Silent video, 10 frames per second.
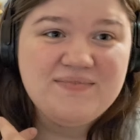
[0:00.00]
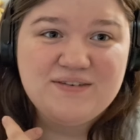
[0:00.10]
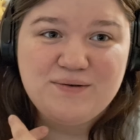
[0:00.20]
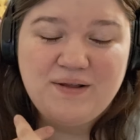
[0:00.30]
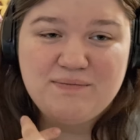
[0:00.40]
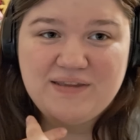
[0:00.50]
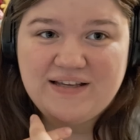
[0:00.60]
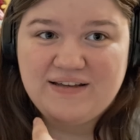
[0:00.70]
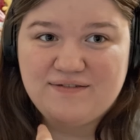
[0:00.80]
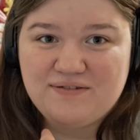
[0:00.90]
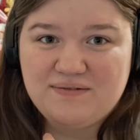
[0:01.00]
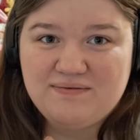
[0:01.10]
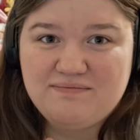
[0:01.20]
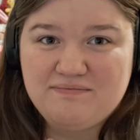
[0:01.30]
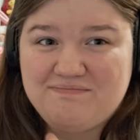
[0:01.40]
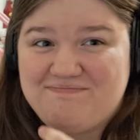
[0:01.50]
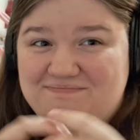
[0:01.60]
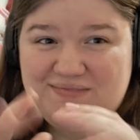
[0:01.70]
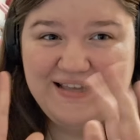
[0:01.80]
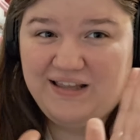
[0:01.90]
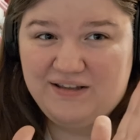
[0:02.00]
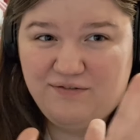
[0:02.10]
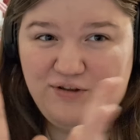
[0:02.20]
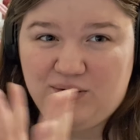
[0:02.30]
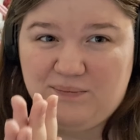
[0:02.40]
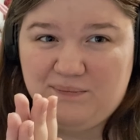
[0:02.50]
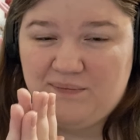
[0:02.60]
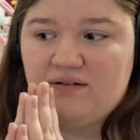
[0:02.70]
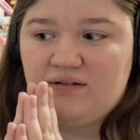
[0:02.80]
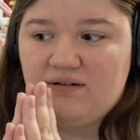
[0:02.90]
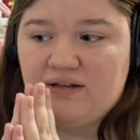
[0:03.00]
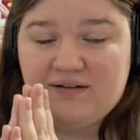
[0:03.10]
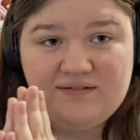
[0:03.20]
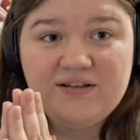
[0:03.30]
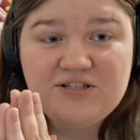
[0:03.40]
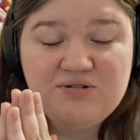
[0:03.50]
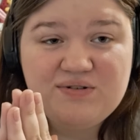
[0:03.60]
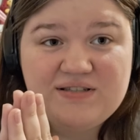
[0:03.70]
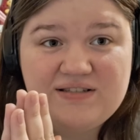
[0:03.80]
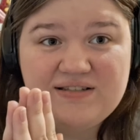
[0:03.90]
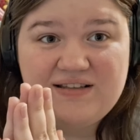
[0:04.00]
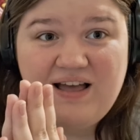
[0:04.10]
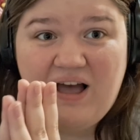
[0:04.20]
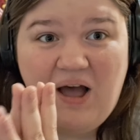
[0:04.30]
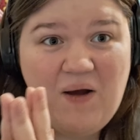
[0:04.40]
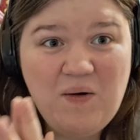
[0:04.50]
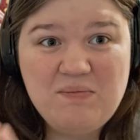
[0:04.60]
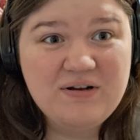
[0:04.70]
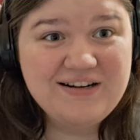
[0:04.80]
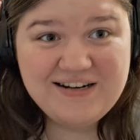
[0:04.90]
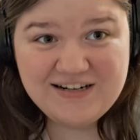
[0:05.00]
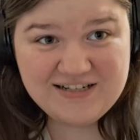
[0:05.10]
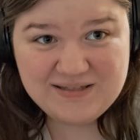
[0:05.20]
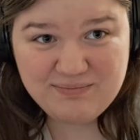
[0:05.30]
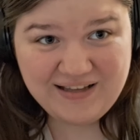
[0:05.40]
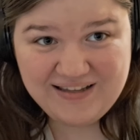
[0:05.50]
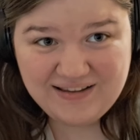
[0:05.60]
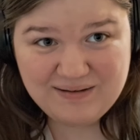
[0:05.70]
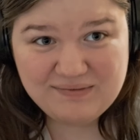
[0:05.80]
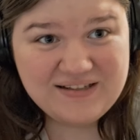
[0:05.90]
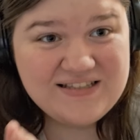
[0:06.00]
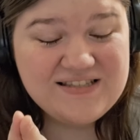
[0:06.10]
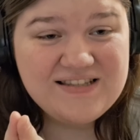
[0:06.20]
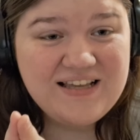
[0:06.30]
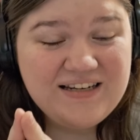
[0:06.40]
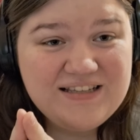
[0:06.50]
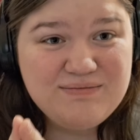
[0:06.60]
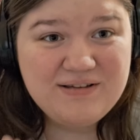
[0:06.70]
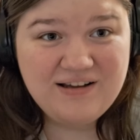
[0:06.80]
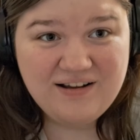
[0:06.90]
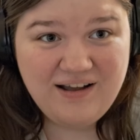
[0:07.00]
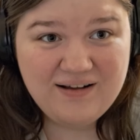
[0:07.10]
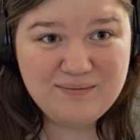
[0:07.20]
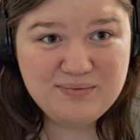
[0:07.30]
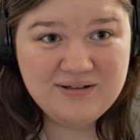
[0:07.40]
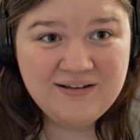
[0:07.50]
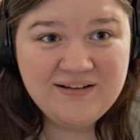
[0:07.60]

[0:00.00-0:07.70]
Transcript: So now I'm thinking of selling a few. Yeah, the issue is how I'm gonna display them because they need to be hung up.